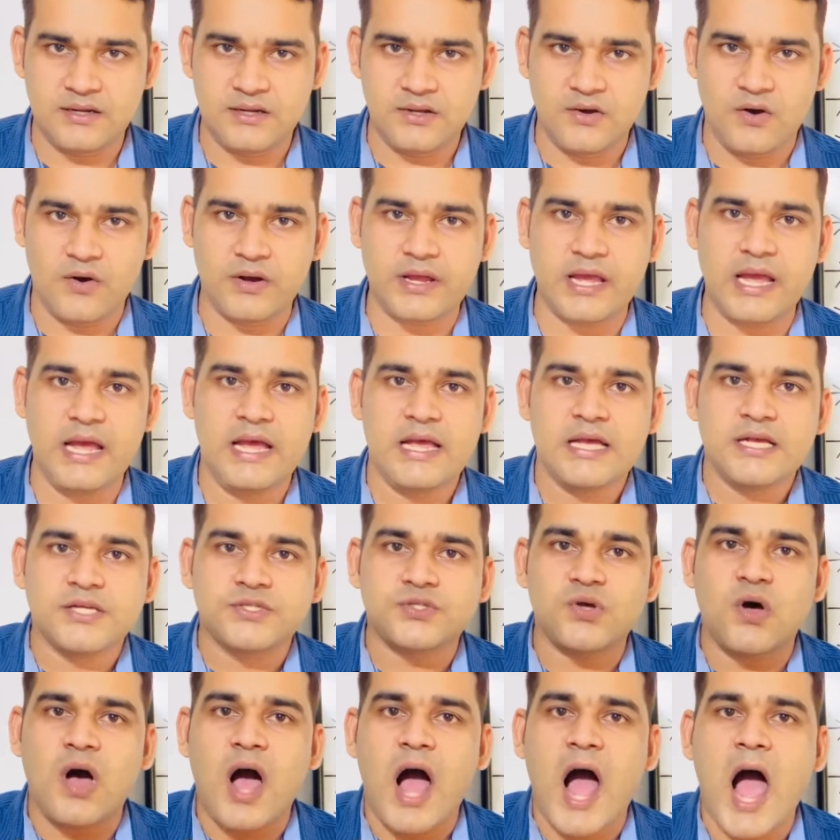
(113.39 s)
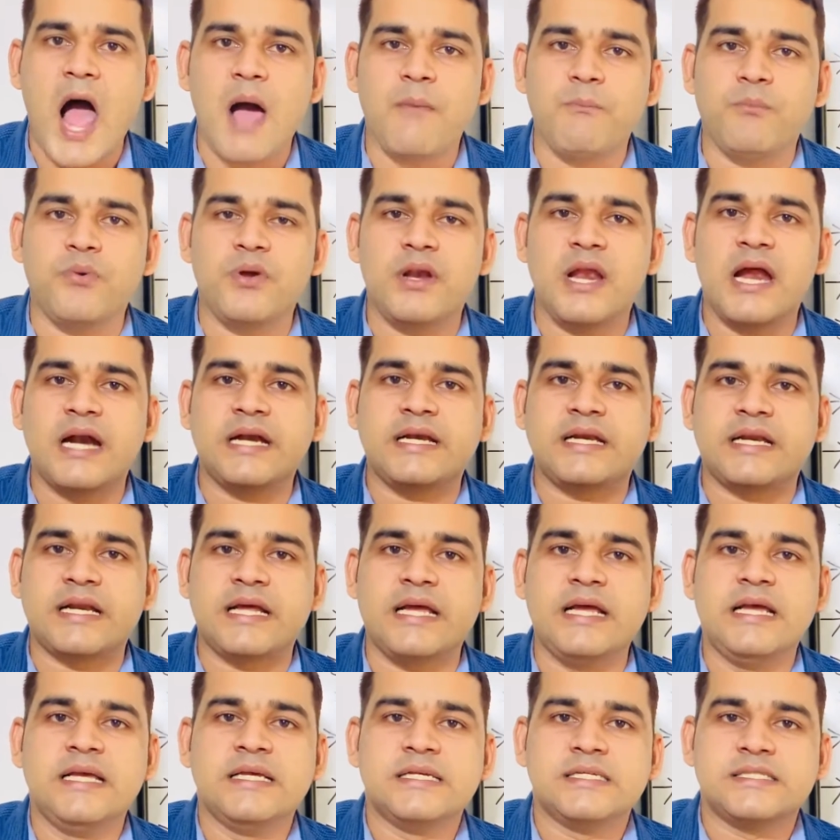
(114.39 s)
Okay. So,
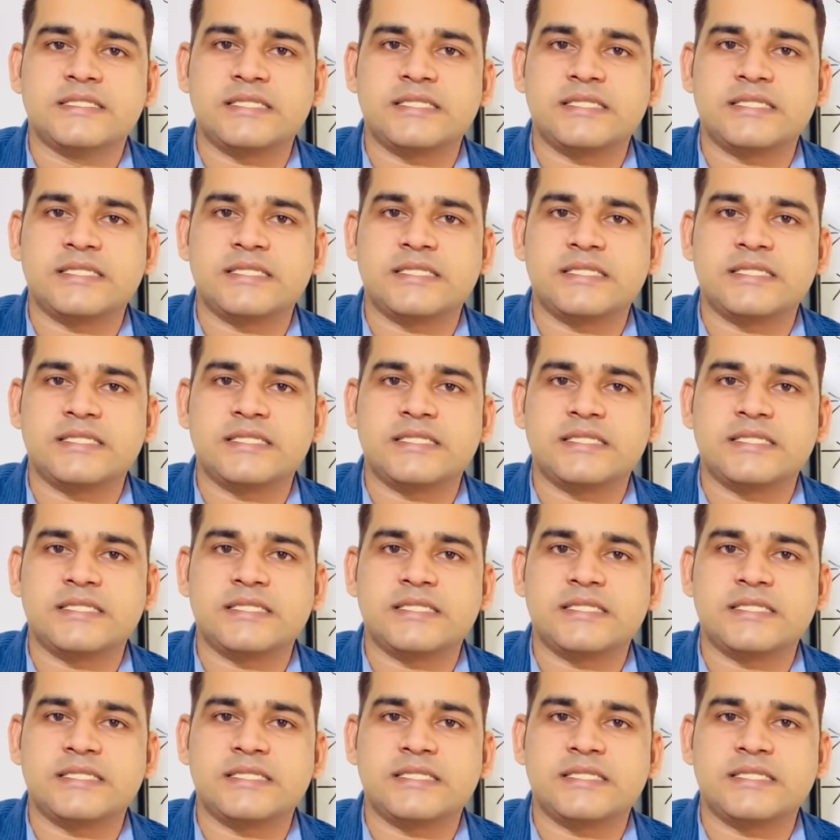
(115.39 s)
ambulatory